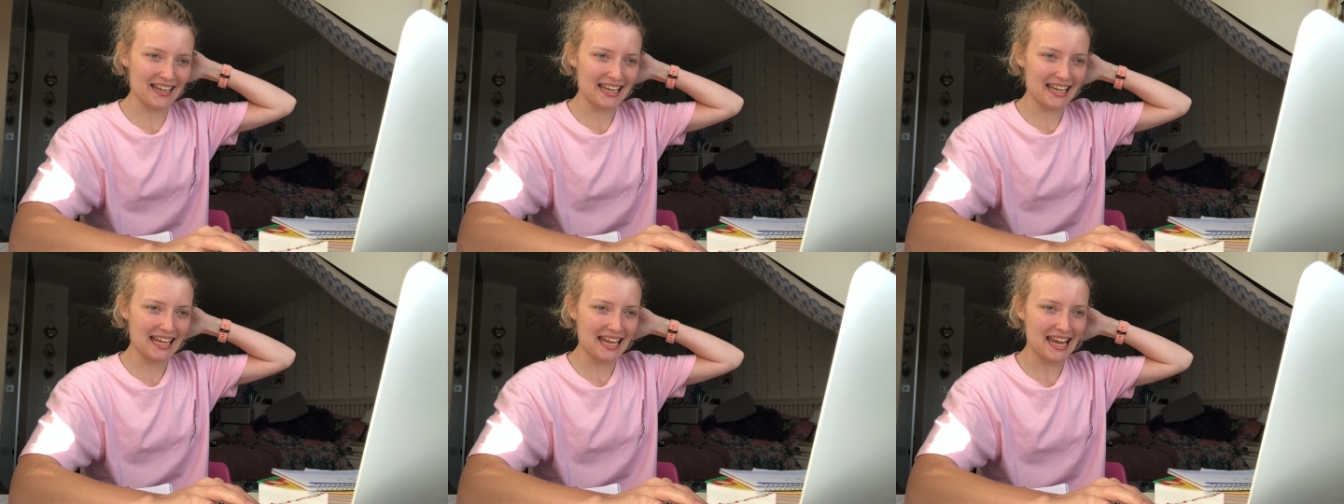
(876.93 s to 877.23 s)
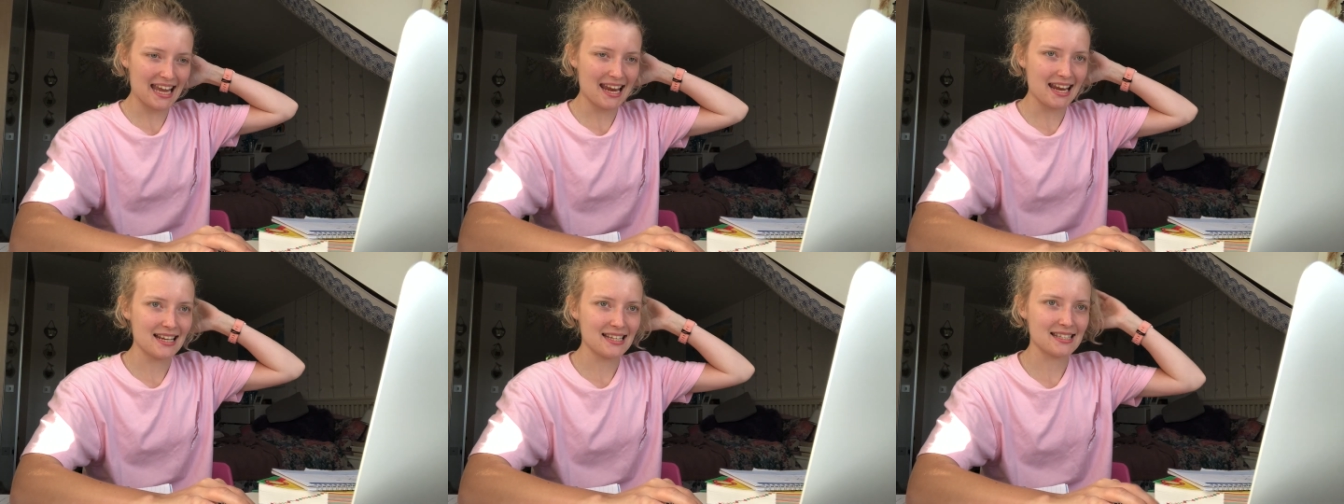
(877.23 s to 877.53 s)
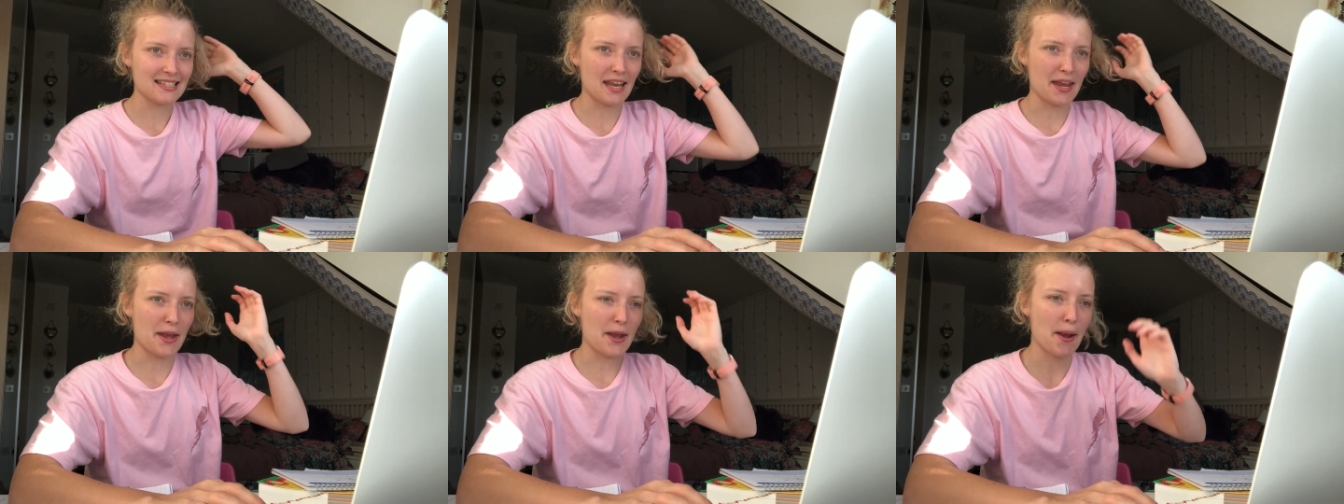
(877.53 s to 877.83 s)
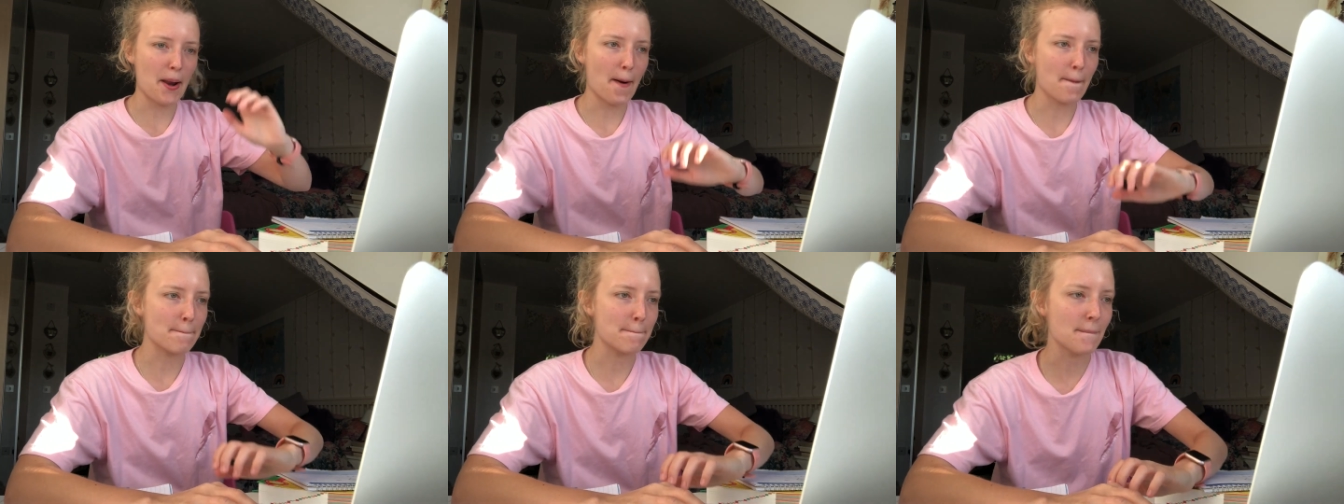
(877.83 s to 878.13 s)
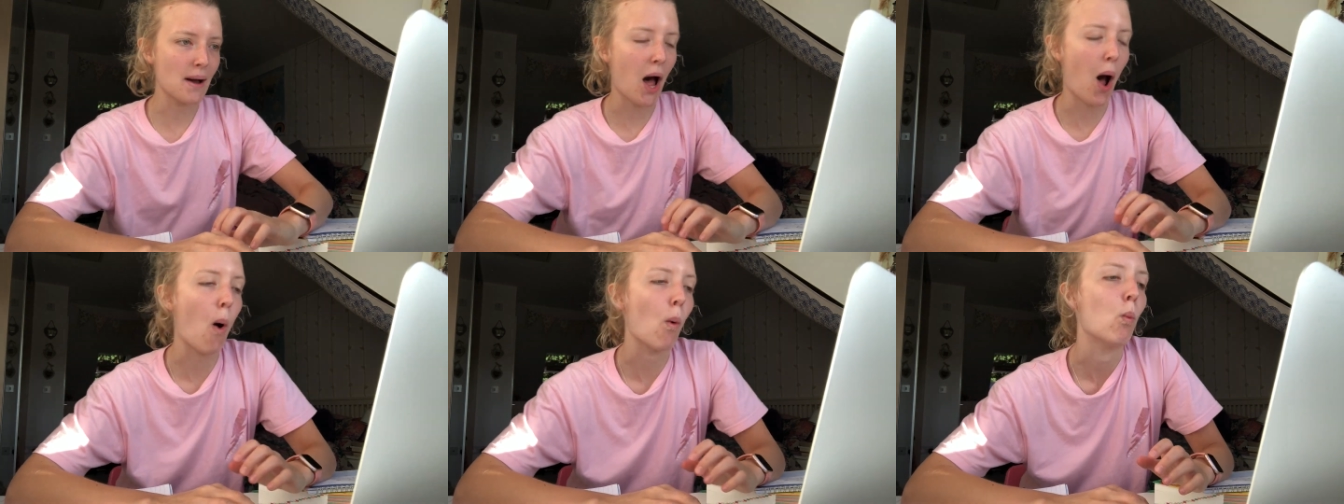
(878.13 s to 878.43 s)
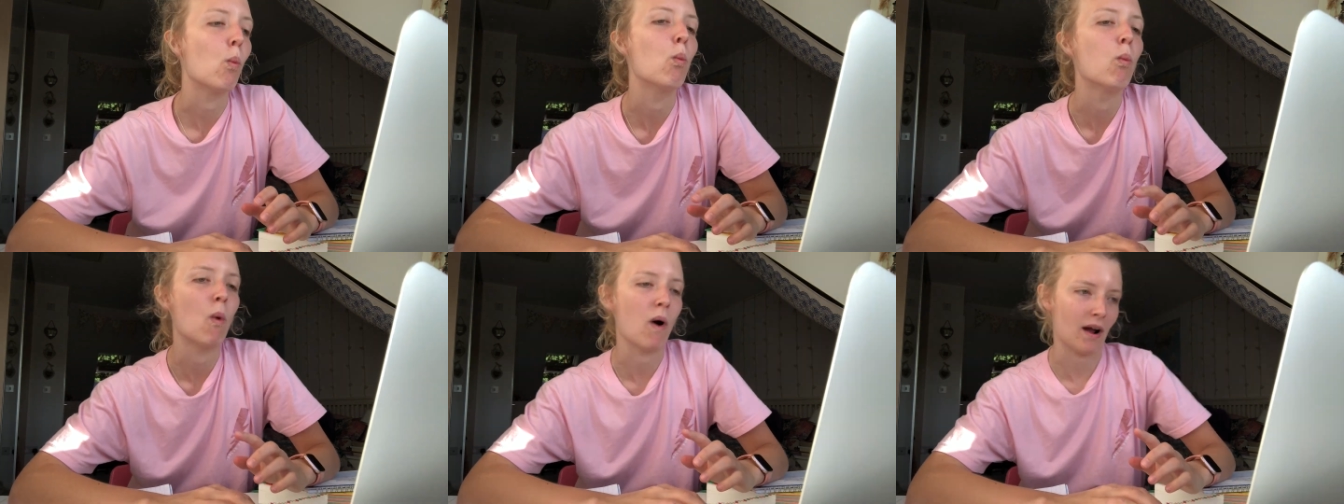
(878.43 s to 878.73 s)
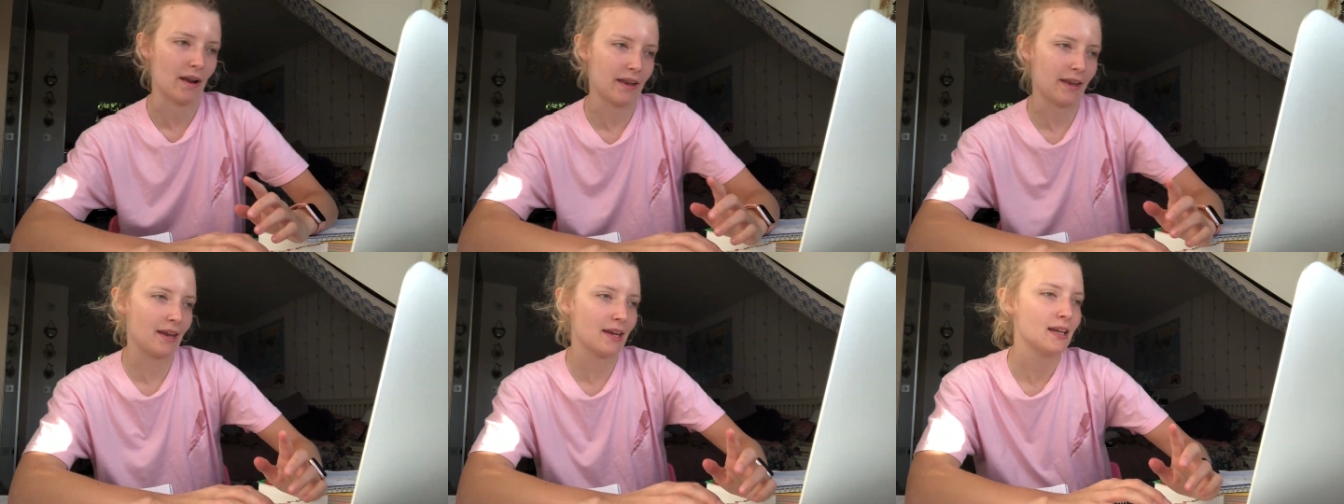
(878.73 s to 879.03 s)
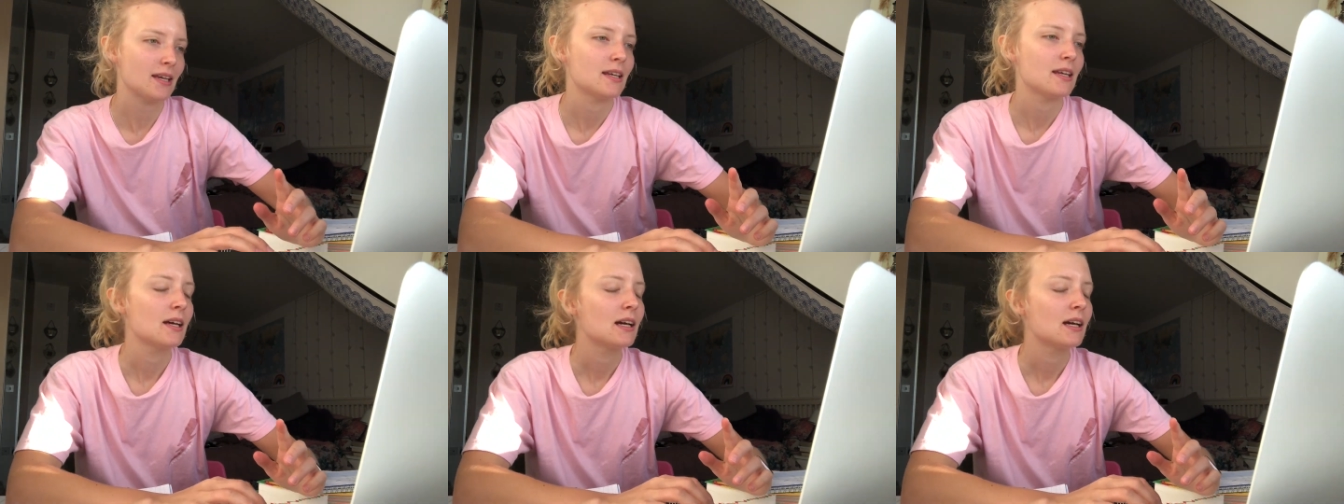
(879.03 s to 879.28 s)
case number one.